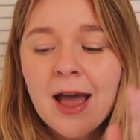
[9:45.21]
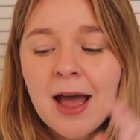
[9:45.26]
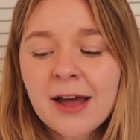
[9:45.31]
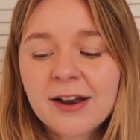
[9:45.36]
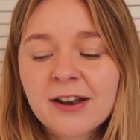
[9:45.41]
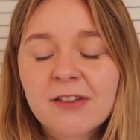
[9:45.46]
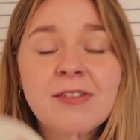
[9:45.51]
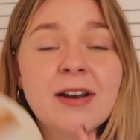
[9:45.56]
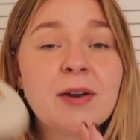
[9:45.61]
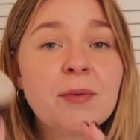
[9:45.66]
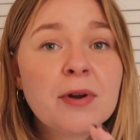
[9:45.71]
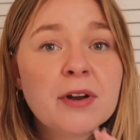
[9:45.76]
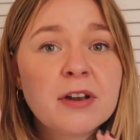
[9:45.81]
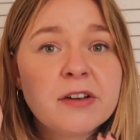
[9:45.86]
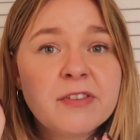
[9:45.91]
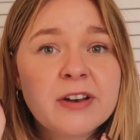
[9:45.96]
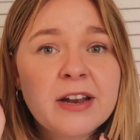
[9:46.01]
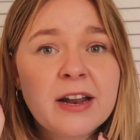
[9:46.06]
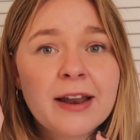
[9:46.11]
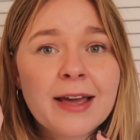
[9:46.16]
And I really wanted
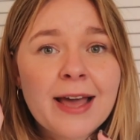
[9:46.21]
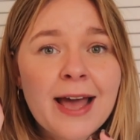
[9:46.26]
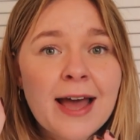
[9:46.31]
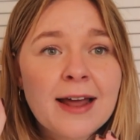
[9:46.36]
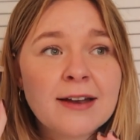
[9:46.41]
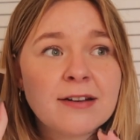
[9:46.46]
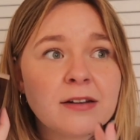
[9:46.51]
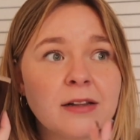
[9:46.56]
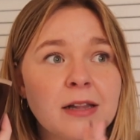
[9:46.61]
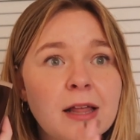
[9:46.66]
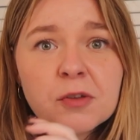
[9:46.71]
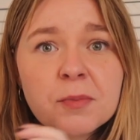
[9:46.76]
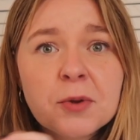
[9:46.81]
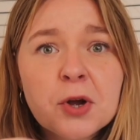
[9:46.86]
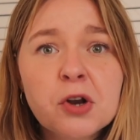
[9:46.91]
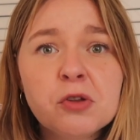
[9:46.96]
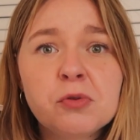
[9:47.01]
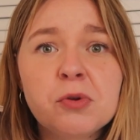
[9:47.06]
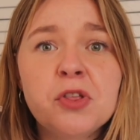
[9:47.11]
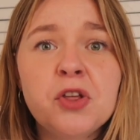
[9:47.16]
a vanilla candle. To be
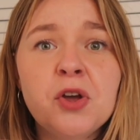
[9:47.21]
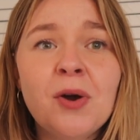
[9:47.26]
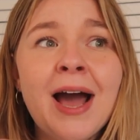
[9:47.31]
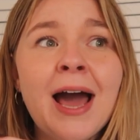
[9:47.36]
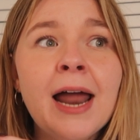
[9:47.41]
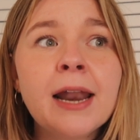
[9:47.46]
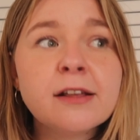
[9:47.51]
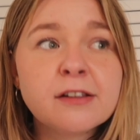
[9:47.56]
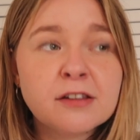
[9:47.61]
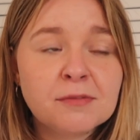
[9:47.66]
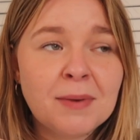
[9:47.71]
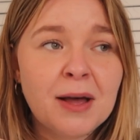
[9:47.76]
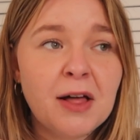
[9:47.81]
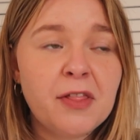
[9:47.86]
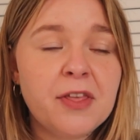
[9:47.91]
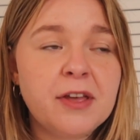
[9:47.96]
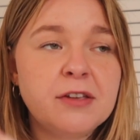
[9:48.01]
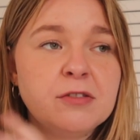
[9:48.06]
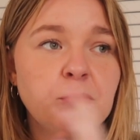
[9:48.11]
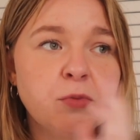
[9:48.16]
honest with you, Alex
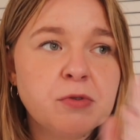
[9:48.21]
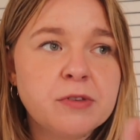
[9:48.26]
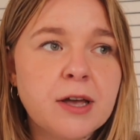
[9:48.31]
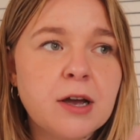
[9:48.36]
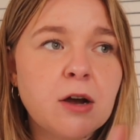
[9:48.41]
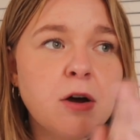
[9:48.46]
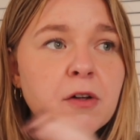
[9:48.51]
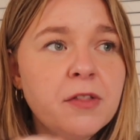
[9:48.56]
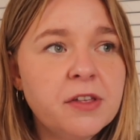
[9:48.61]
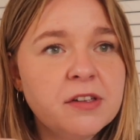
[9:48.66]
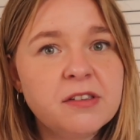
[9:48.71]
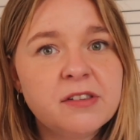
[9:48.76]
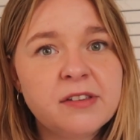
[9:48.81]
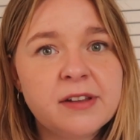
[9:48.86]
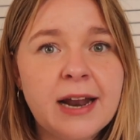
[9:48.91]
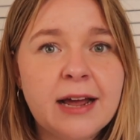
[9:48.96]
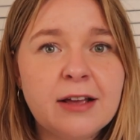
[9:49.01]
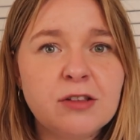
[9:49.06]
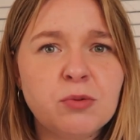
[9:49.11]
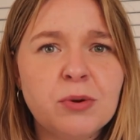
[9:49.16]
smelled this and was like, oh, this is a
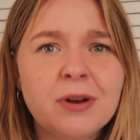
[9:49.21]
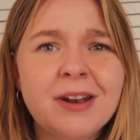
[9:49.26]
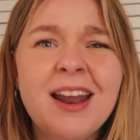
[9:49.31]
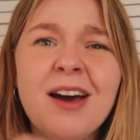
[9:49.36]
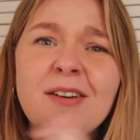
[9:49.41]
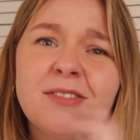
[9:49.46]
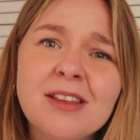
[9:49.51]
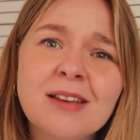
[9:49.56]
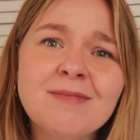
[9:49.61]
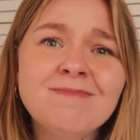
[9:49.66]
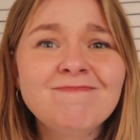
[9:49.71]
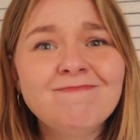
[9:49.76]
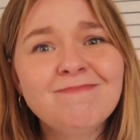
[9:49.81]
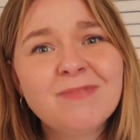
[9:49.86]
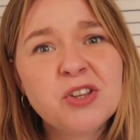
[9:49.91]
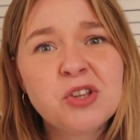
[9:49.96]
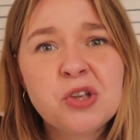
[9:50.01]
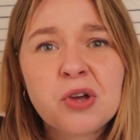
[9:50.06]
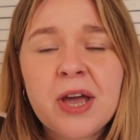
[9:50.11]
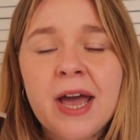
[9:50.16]
nice one. And I was like,
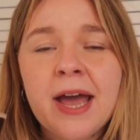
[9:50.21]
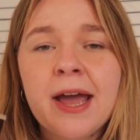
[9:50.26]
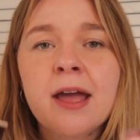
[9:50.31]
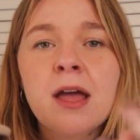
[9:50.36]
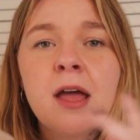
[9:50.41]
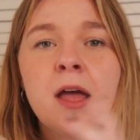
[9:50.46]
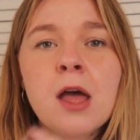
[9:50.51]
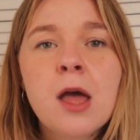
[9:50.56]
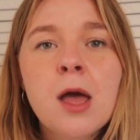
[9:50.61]
it's okay.